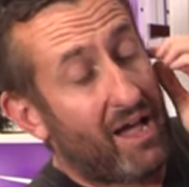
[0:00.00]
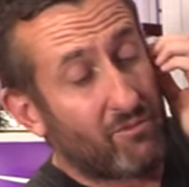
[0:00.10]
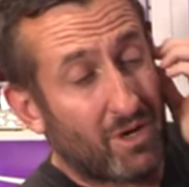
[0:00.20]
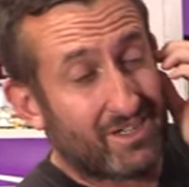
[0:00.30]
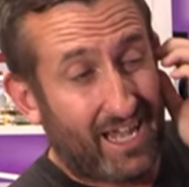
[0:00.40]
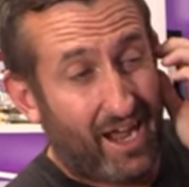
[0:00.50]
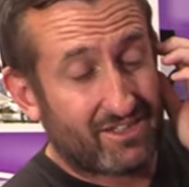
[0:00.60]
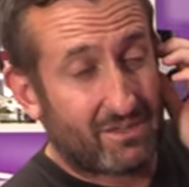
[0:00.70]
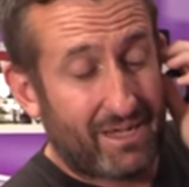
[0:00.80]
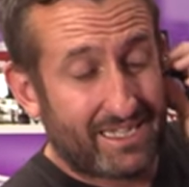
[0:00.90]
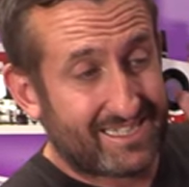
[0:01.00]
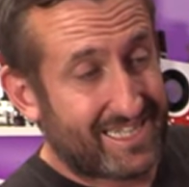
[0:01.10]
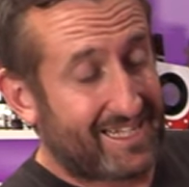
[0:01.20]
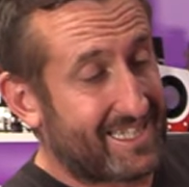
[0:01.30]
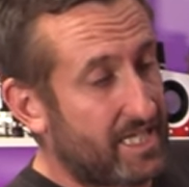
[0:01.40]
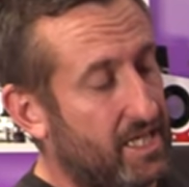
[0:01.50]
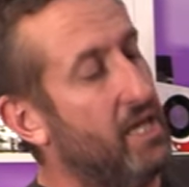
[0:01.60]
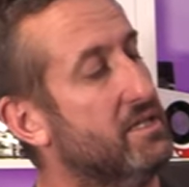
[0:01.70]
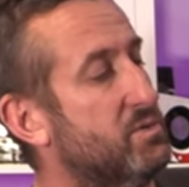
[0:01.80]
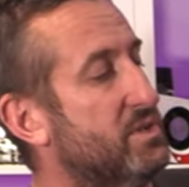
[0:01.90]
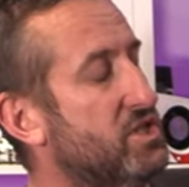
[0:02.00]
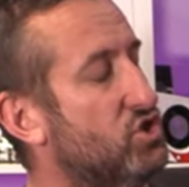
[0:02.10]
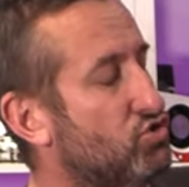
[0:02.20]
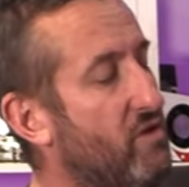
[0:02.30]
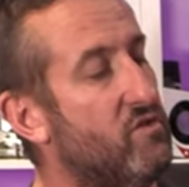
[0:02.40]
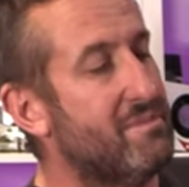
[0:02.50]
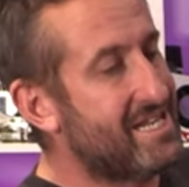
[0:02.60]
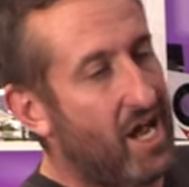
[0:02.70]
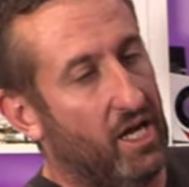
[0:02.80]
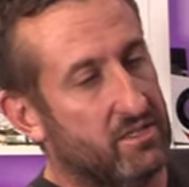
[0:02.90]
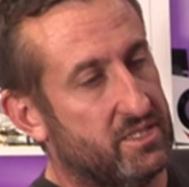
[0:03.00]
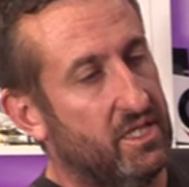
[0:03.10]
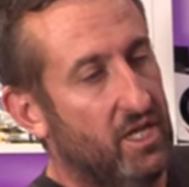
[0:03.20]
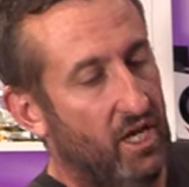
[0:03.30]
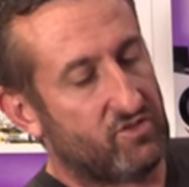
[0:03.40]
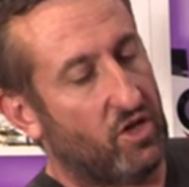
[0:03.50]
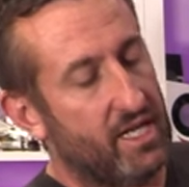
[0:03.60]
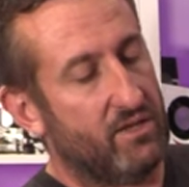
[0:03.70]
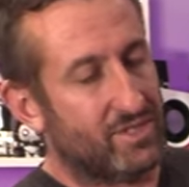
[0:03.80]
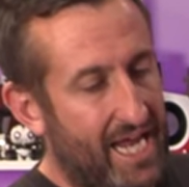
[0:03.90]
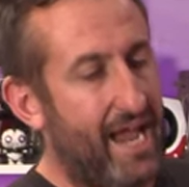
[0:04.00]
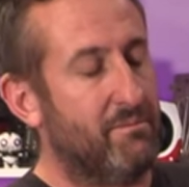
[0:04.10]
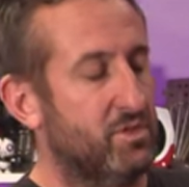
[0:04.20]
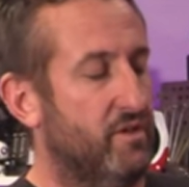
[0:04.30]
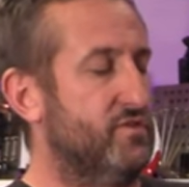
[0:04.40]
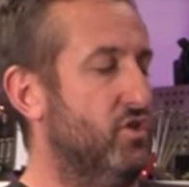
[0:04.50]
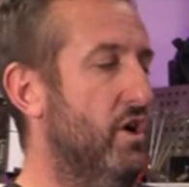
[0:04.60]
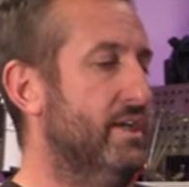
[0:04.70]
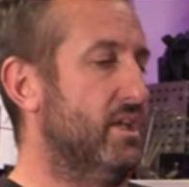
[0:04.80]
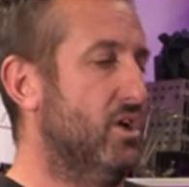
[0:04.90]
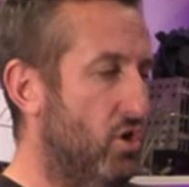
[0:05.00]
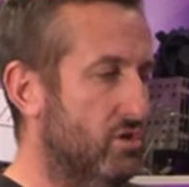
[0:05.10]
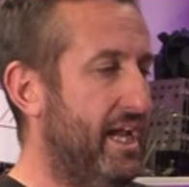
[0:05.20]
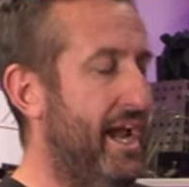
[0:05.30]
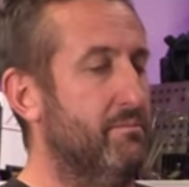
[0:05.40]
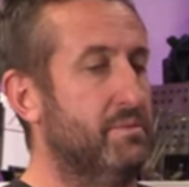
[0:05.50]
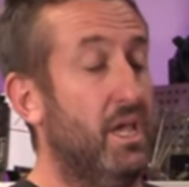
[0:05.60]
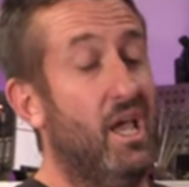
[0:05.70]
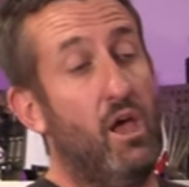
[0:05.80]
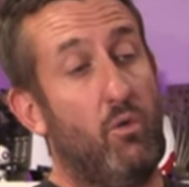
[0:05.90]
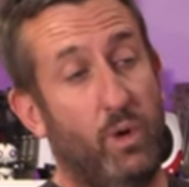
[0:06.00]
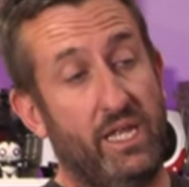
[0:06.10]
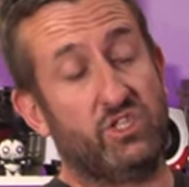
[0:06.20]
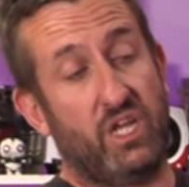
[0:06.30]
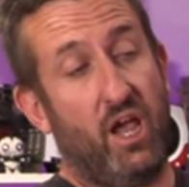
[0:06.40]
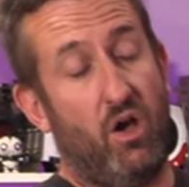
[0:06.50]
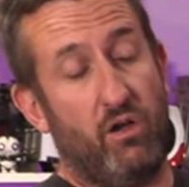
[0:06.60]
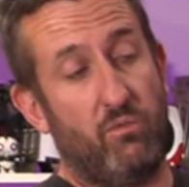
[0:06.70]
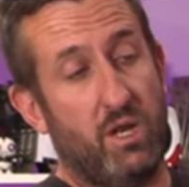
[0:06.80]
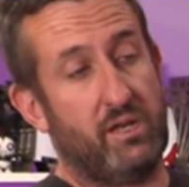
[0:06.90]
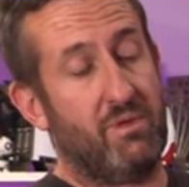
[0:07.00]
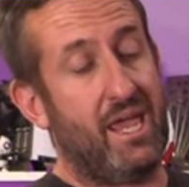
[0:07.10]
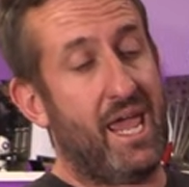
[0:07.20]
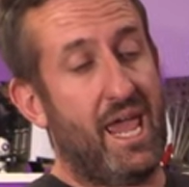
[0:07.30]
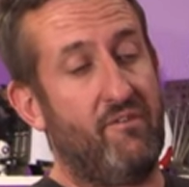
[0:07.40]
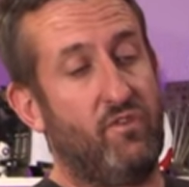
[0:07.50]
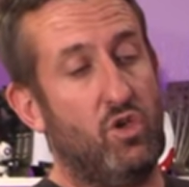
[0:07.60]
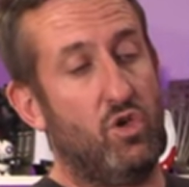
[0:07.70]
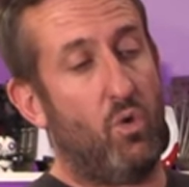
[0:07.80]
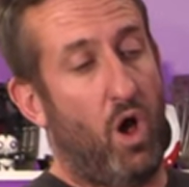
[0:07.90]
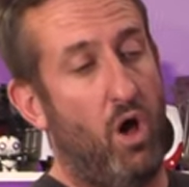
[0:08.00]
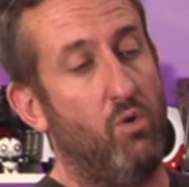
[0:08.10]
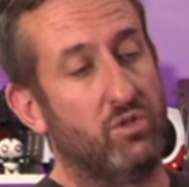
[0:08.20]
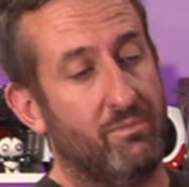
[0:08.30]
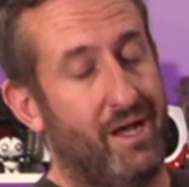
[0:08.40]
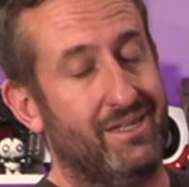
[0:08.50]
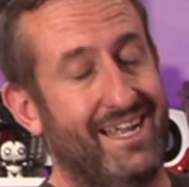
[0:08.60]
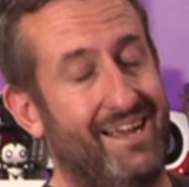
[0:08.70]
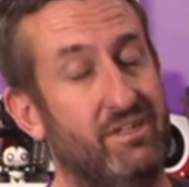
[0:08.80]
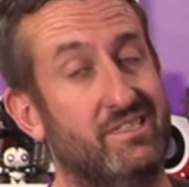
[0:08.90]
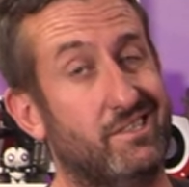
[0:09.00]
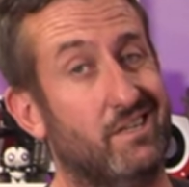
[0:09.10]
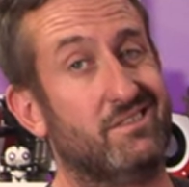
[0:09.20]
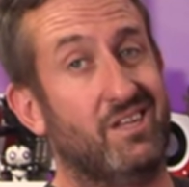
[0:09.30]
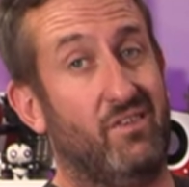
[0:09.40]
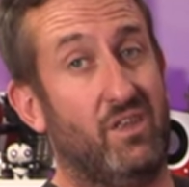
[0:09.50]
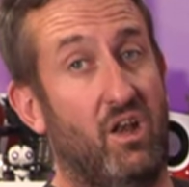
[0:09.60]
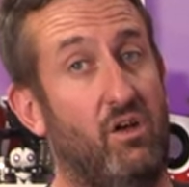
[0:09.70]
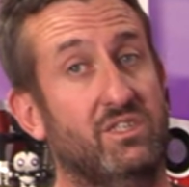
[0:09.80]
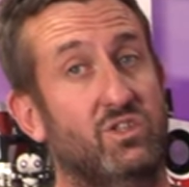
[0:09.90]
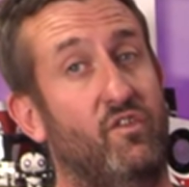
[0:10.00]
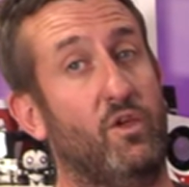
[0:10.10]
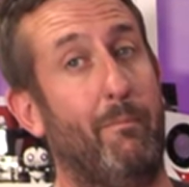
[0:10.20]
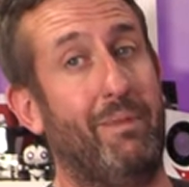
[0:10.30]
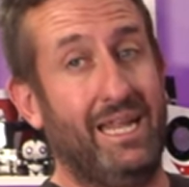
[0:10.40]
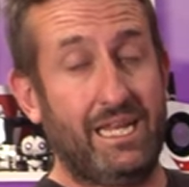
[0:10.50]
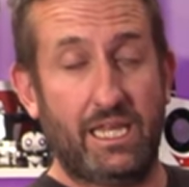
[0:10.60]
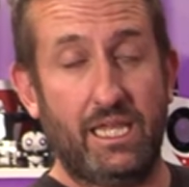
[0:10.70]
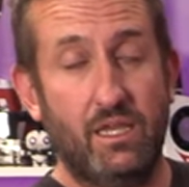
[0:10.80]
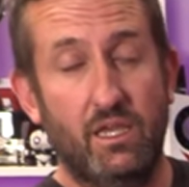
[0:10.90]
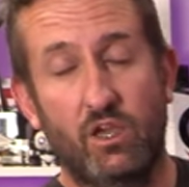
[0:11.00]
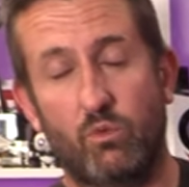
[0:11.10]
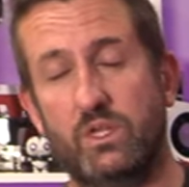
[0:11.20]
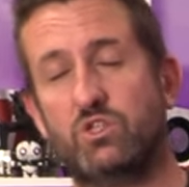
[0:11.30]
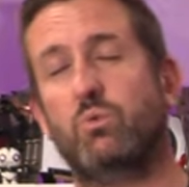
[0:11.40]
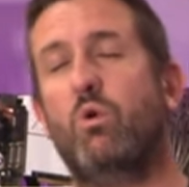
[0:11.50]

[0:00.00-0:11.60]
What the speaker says: haven't worked out how to make static colours, which has driven me nuts. I've tried little taps, I've tried long taps, which I will admit, if you hold the button down, it does turn the lights off completely, which